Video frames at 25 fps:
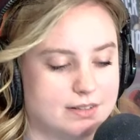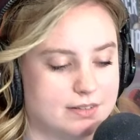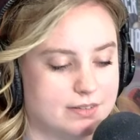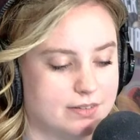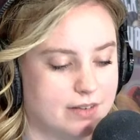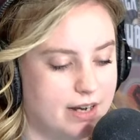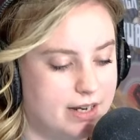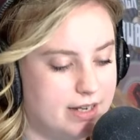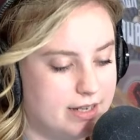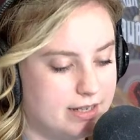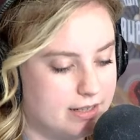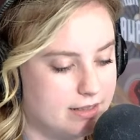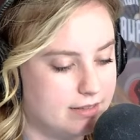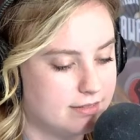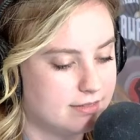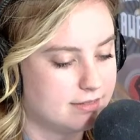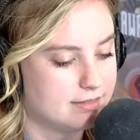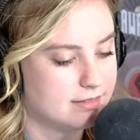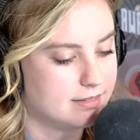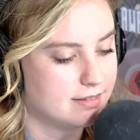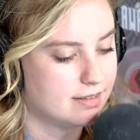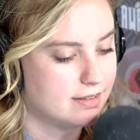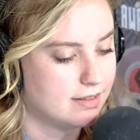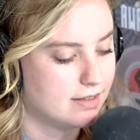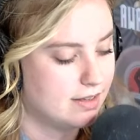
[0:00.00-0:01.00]
Hey,
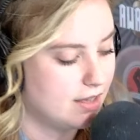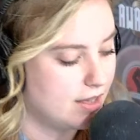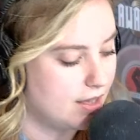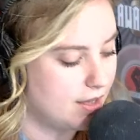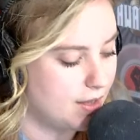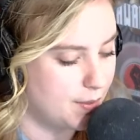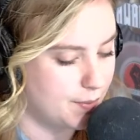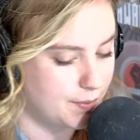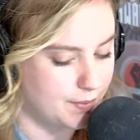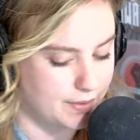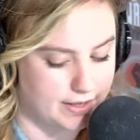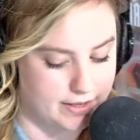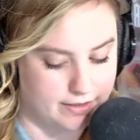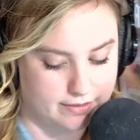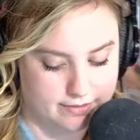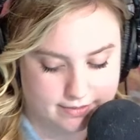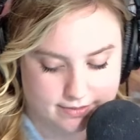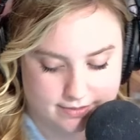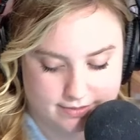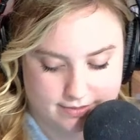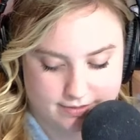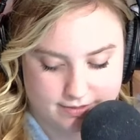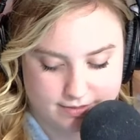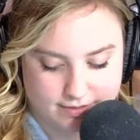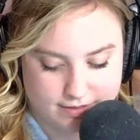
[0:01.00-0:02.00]
Well,
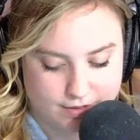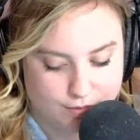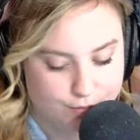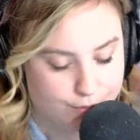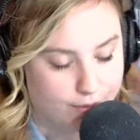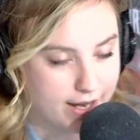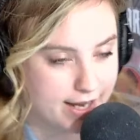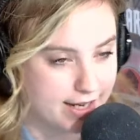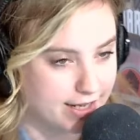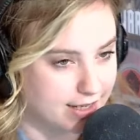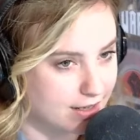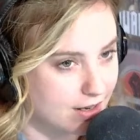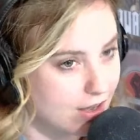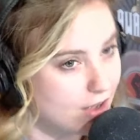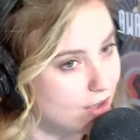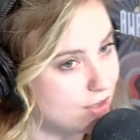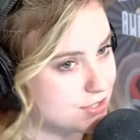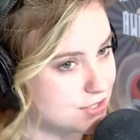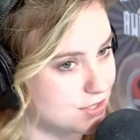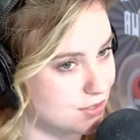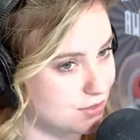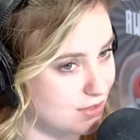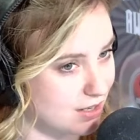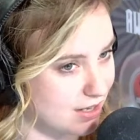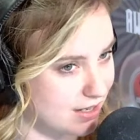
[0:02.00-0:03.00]
Ryan
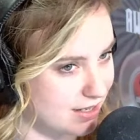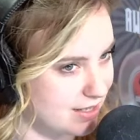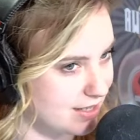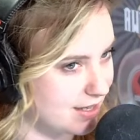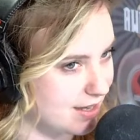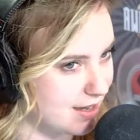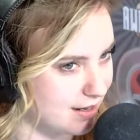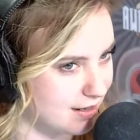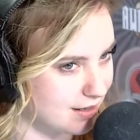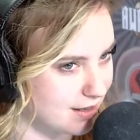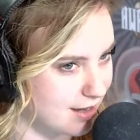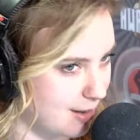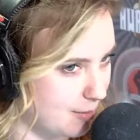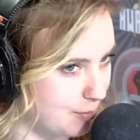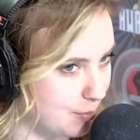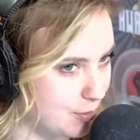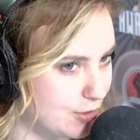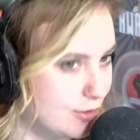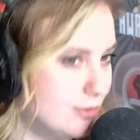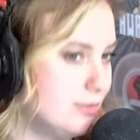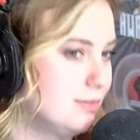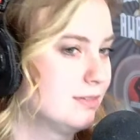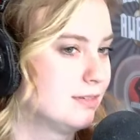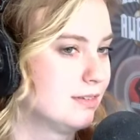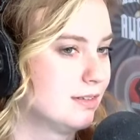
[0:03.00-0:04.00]
also thought he got a
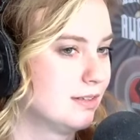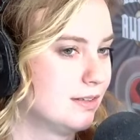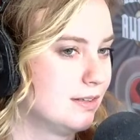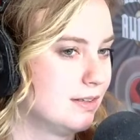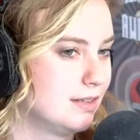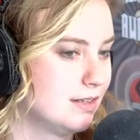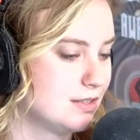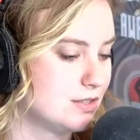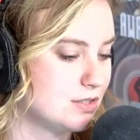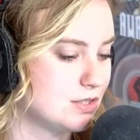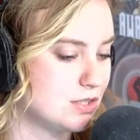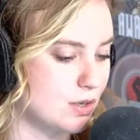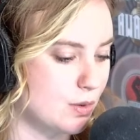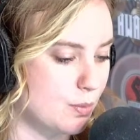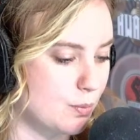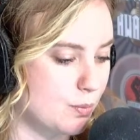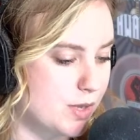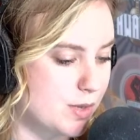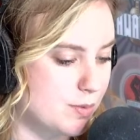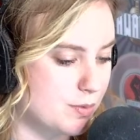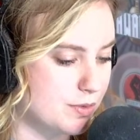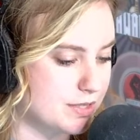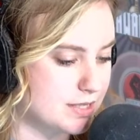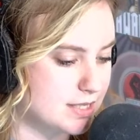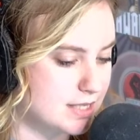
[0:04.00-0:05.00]
couple. So
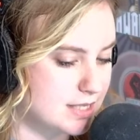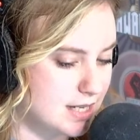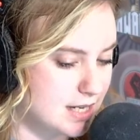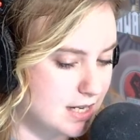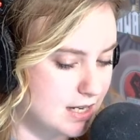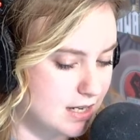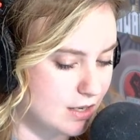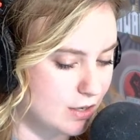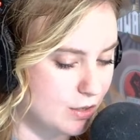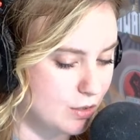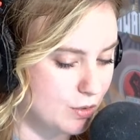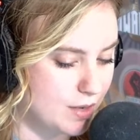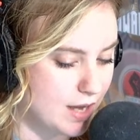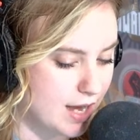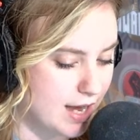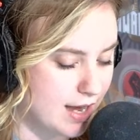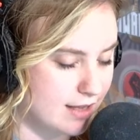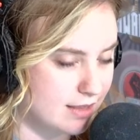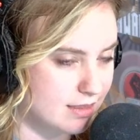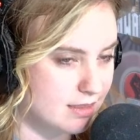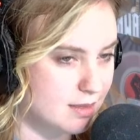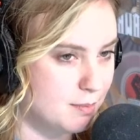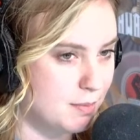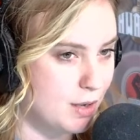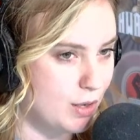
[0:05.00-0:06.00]
we will see who
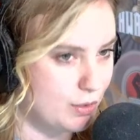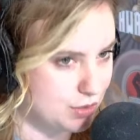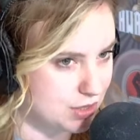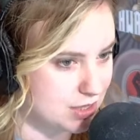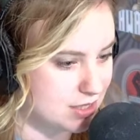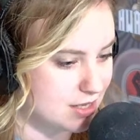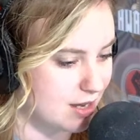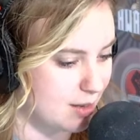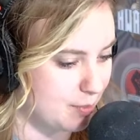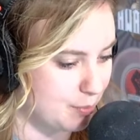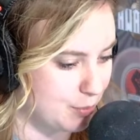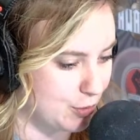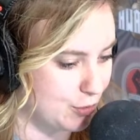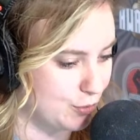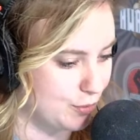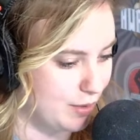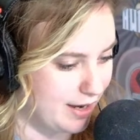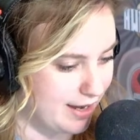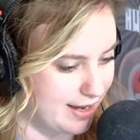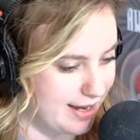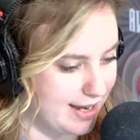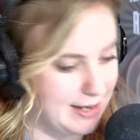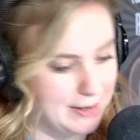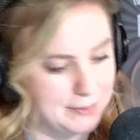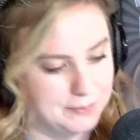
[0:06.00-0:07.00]
got the most couple
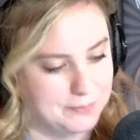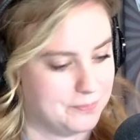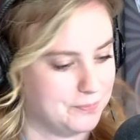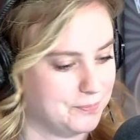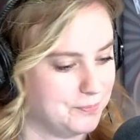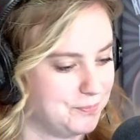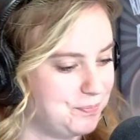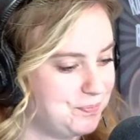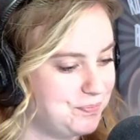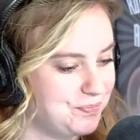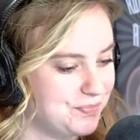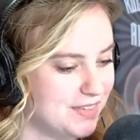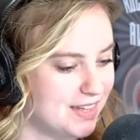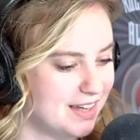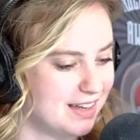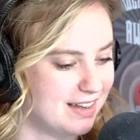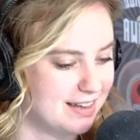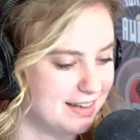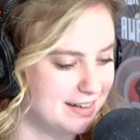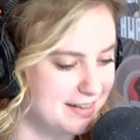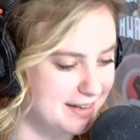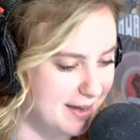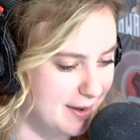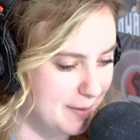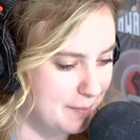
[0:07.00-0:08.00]
right.
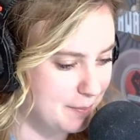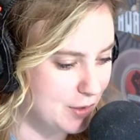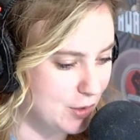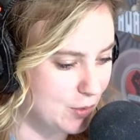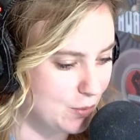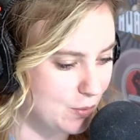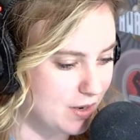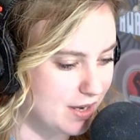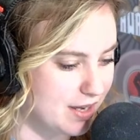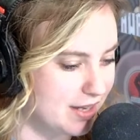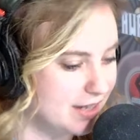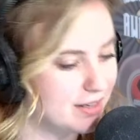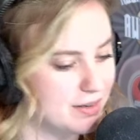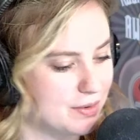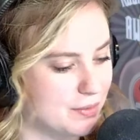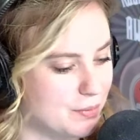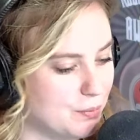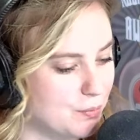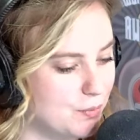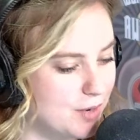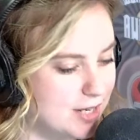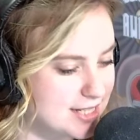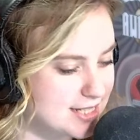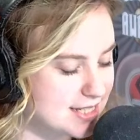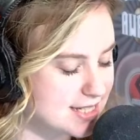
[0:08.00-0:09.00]
Number one,
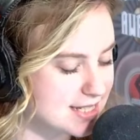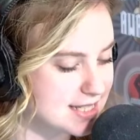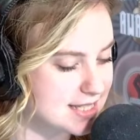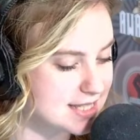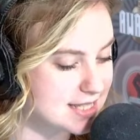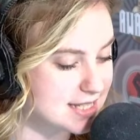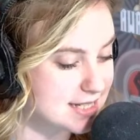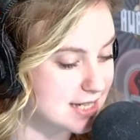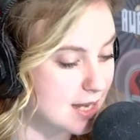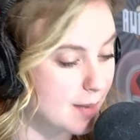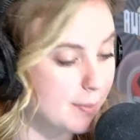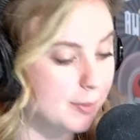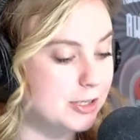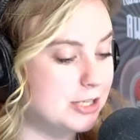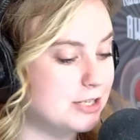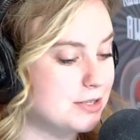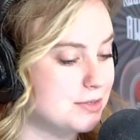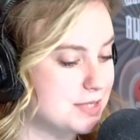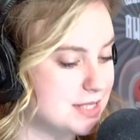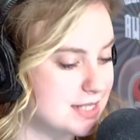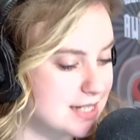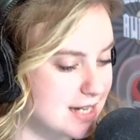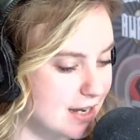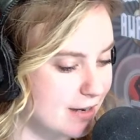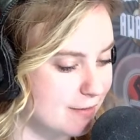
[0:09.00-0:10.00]
what does the W
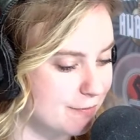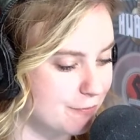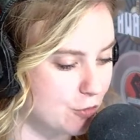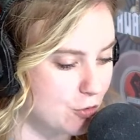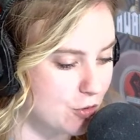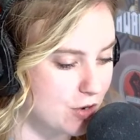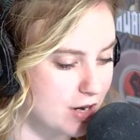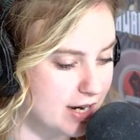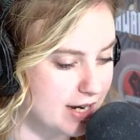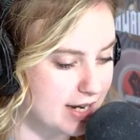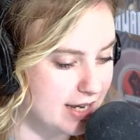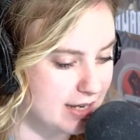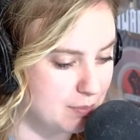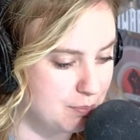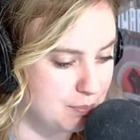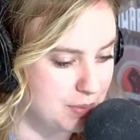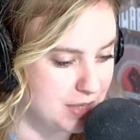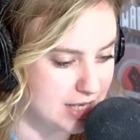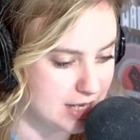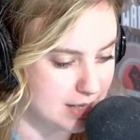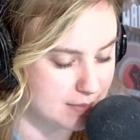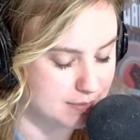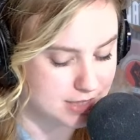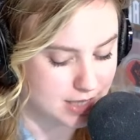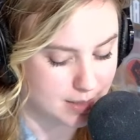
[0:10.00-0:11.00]
stand for in
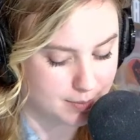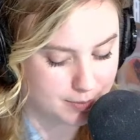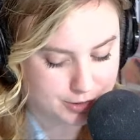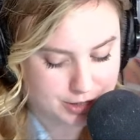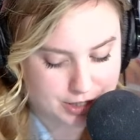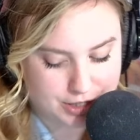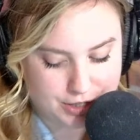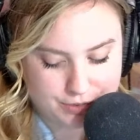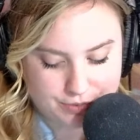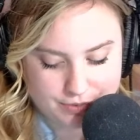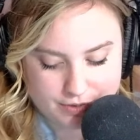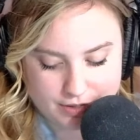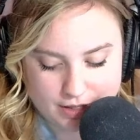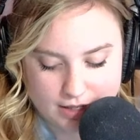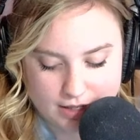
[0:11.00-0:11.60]
BMW?